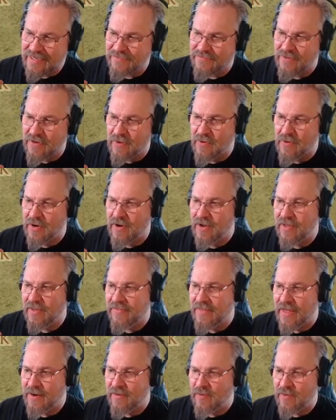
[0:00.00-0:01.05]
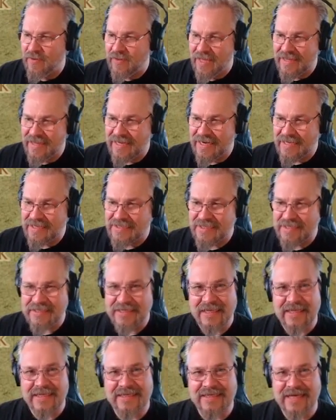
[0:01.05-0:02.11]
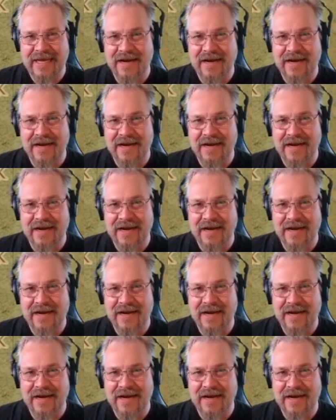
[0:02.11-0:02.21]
folk that exist in this